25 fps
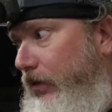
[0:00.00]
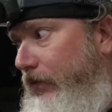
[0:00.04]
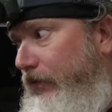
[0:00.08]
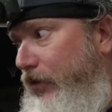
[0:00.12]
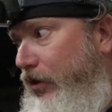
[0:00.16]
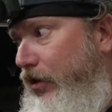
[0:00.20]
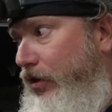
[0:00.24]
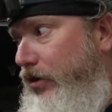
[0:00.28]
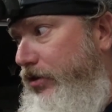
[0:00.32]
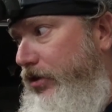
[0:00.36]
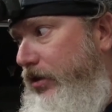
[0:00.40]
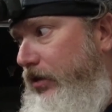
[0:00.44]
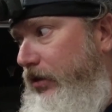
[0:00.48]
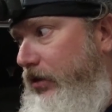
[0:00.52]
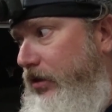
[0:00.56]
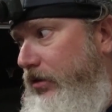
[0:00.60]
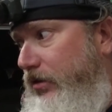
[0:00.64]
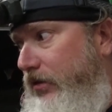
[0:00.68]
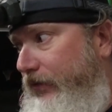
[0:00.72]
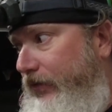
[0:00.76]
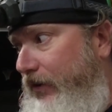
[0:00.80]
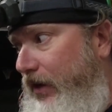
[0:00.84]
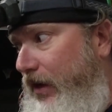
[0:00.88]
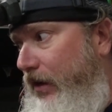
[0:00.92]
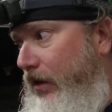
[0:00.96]
conversion
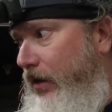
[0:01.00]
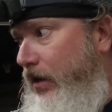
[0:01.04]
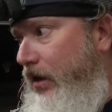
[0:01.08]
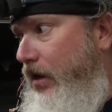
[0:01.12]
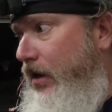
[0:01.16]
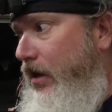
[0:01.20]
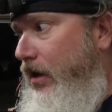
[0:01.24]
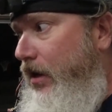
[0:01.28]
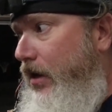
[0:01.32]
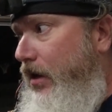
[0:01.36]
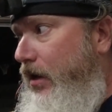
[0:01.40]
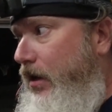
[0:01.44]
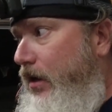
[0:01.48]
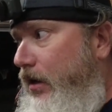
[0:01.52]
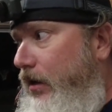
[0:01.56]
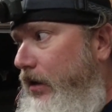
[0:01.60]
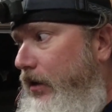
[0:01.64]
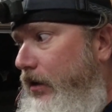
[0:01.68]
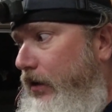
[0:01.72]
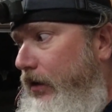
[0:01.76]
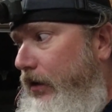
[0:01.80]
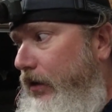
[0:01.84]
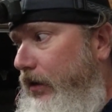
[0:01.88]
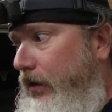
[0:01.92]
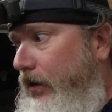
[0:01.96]
because I've got
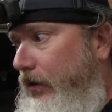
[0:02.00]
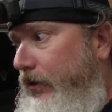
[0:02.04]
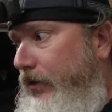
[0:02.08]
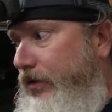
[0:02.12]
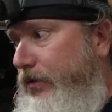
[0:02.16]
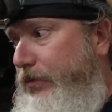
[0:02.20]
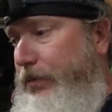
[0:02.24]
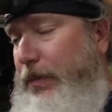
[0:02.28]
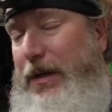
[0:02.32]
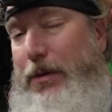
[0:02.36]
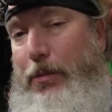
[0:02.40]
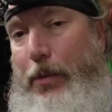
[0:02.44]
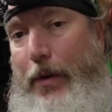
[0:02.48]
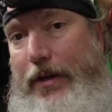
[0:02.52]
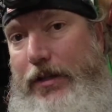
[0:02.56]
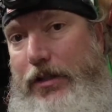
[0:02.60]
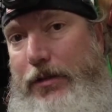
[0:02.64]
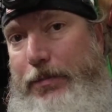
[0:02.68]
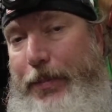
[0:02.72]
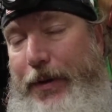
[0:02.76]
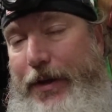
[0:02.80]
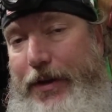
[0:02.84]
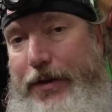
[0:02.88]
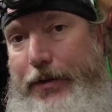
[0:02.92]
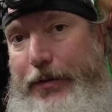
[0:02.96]
uh, the Speedway
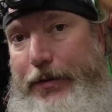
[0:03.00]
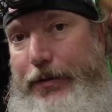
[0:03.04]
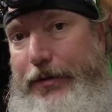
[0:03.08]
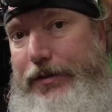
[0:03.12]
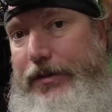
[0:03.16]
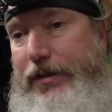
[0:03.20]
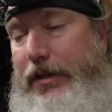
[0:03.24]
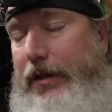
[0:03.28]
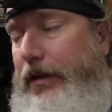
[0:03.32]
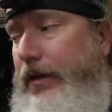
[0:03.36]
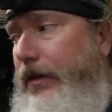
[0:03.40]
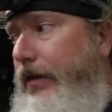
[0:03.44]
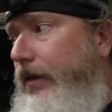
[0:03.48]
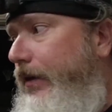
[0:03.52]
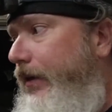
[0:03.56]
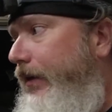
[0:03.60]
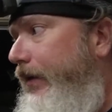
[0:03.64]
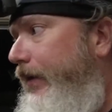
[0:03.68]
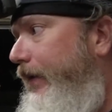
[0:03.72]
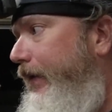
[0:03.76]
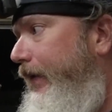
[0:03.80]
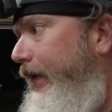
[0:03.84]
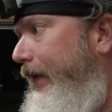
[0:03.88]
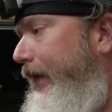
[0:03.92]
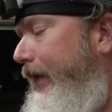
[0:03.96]
spindles
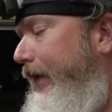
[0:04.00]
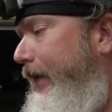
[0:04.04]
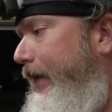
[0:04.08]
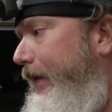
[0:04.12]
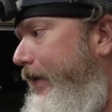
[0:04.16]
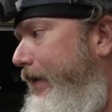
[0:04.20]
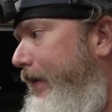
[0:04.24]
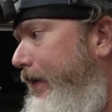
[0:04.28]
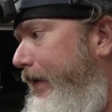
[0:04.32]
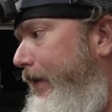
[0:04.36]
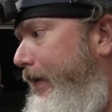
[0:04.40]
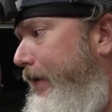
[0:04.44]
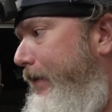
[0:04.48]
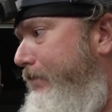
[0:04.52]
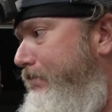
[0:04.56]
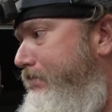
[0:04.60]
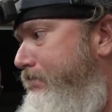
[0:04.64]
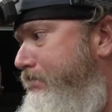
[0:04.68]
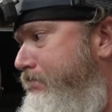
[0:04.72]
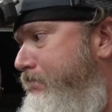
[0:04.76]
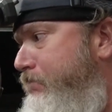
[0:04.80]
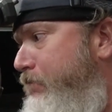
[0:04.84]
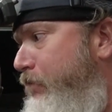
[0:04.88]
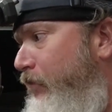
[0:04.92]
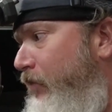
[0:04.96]
and.
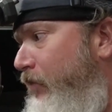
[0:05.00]
Um,